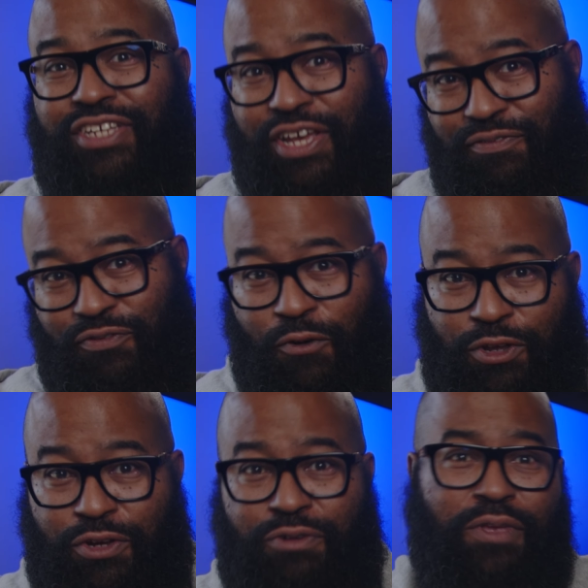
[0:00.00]
gift
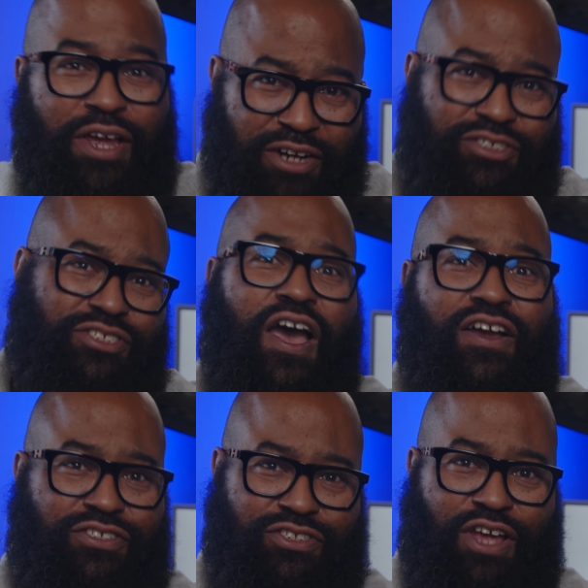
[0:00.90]
for you, here's a
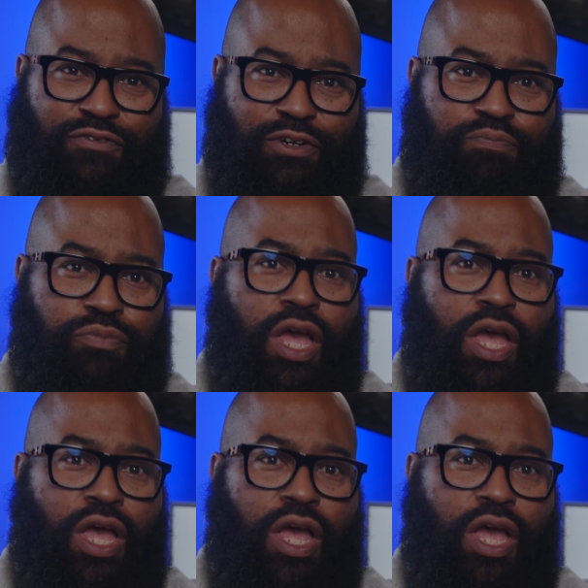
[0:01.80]
stocking stuffer.